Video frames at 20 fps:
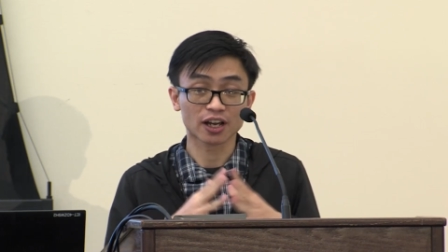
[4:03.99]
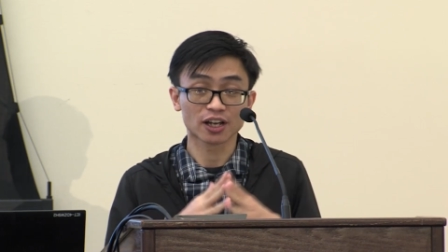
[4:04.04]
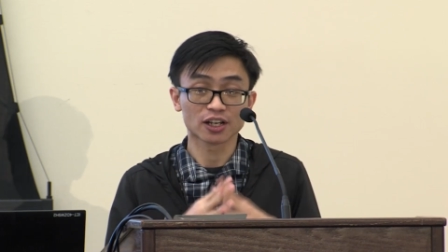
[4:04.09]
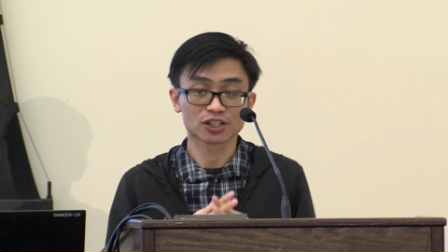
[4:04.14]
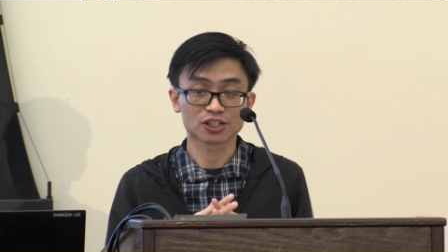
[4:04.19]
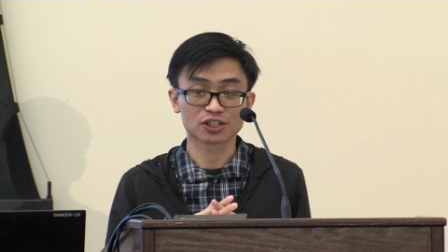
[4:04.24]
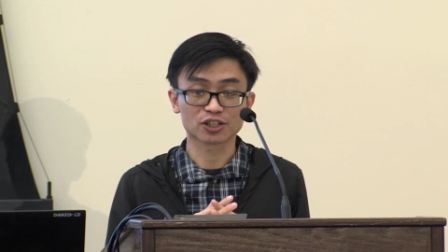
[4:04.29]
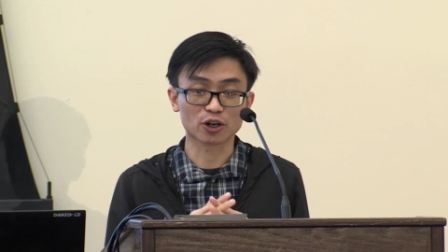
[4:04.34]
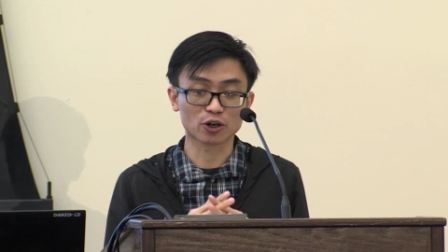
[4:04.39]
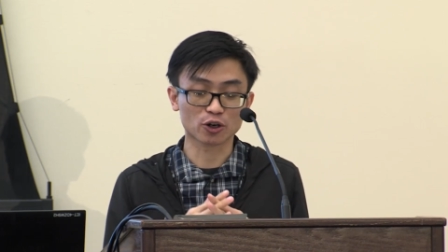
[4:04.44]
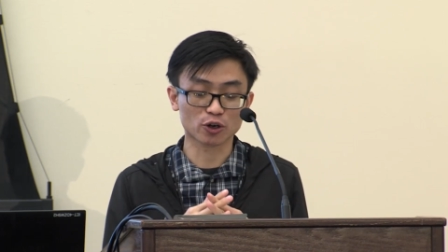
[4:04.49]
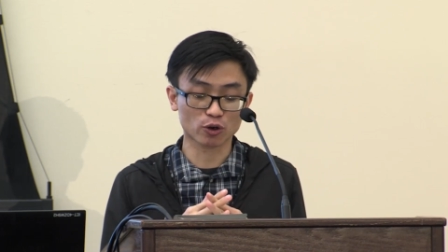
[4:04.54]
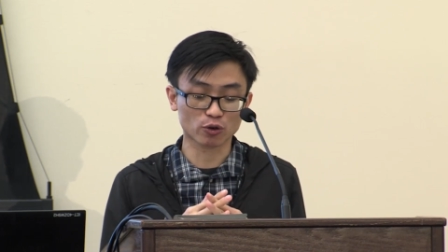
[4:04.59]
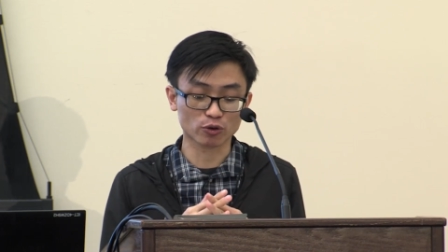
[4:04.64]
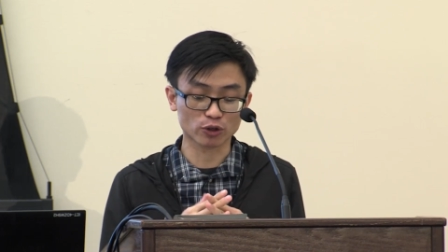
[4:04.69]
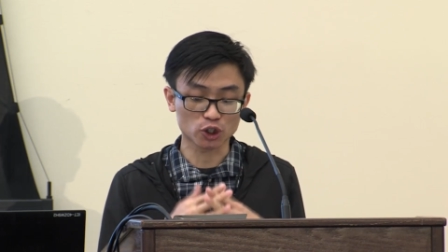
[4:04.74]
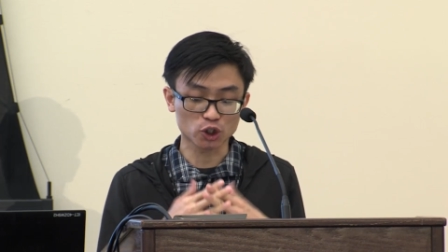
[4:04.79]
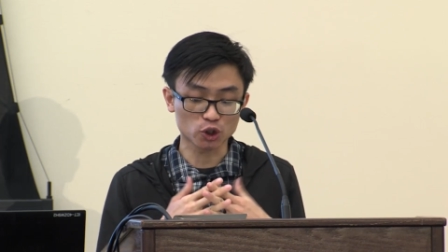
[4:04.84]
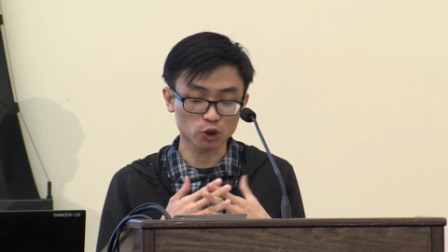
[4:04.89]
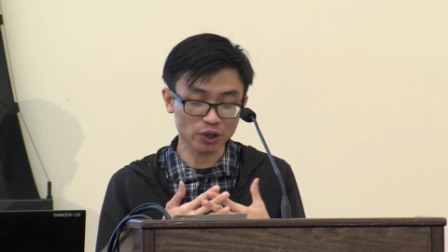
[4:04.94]
So
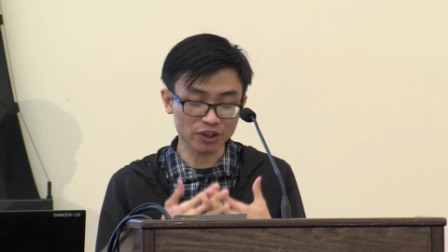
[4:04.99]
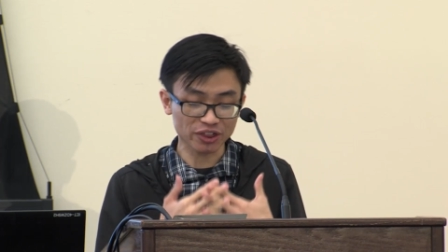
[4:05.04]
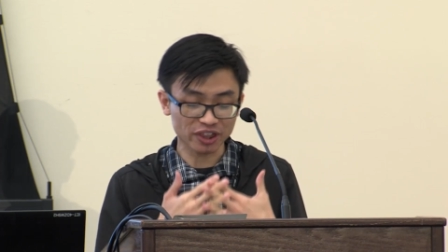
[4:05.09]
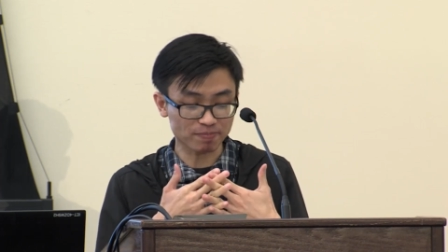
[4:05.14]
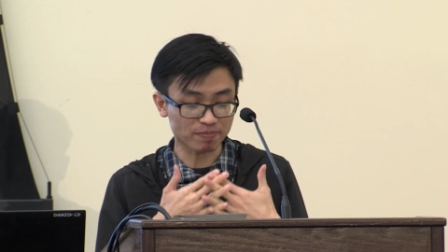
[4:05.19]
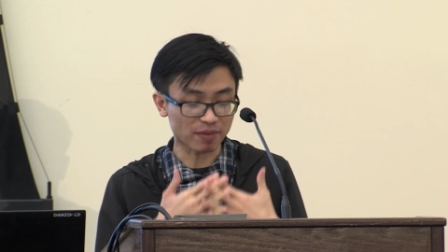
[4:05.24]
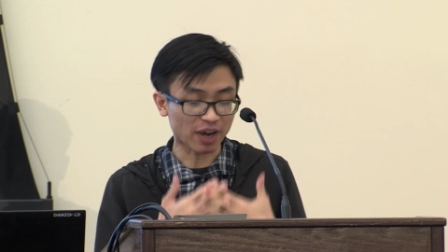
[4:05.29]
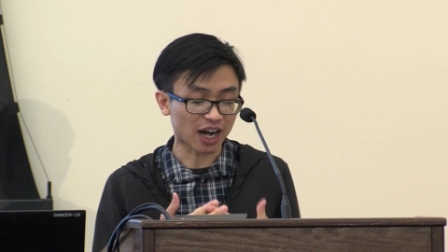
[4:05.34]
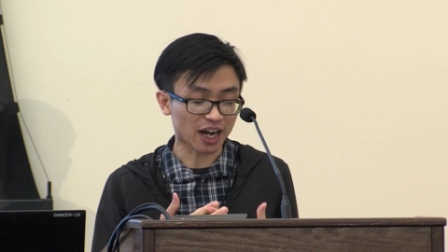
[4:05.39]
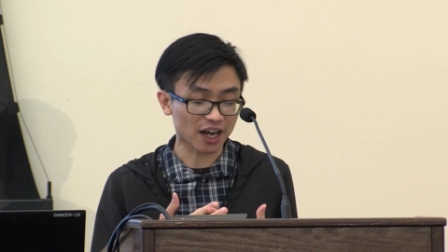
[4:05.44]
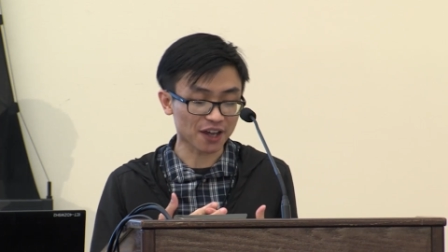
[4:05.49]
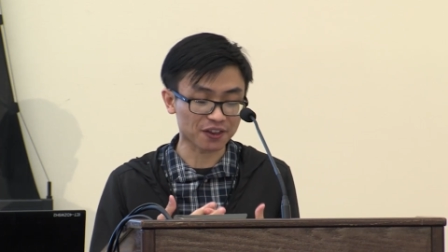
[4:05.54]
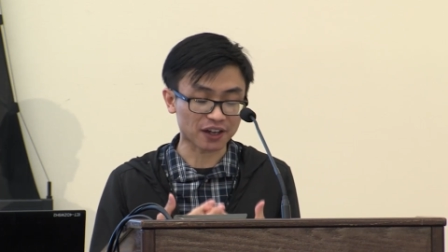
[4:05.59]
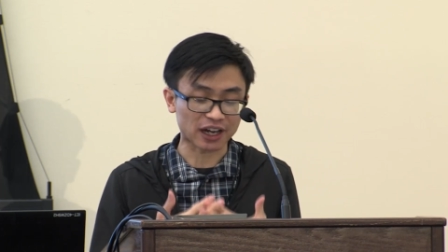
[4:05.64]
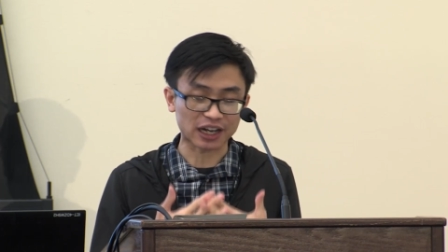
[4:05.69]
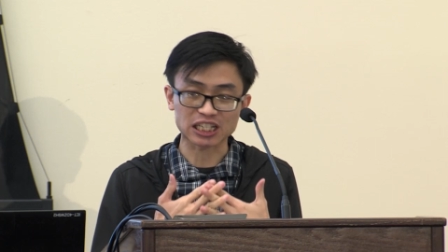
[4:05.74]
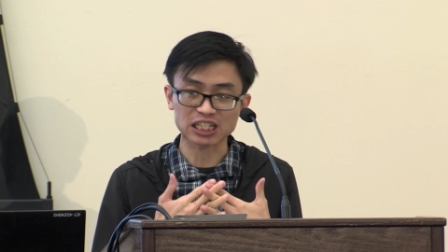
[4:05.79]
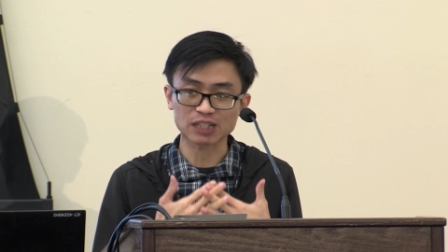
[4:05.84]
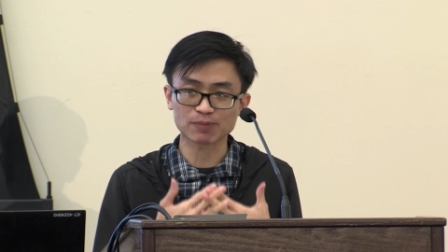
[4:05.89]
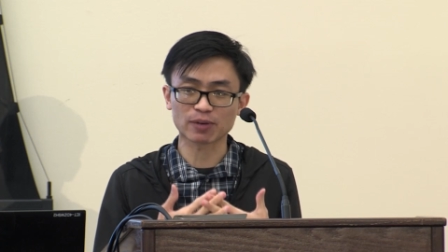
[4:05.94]
during the math,
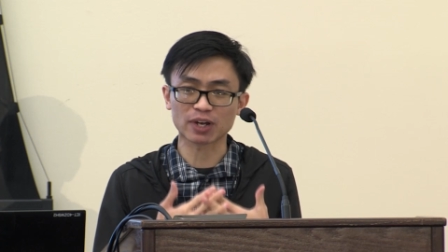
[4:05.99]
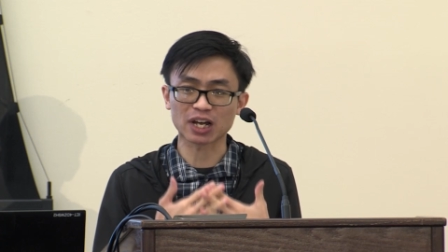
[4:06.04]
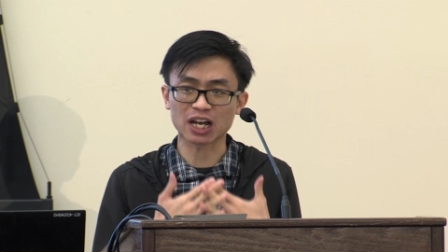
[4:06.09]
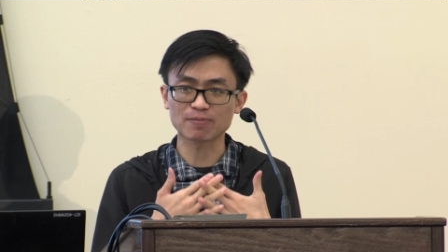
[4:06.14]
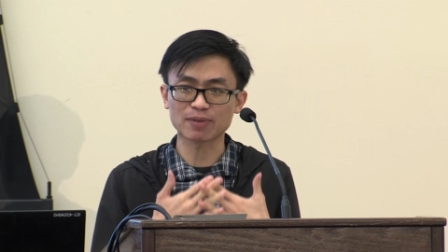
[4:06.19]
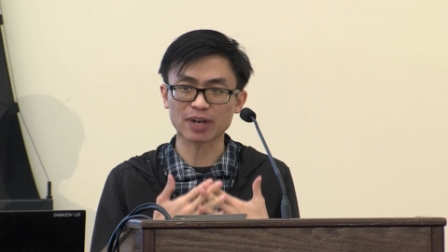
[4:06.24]
I spent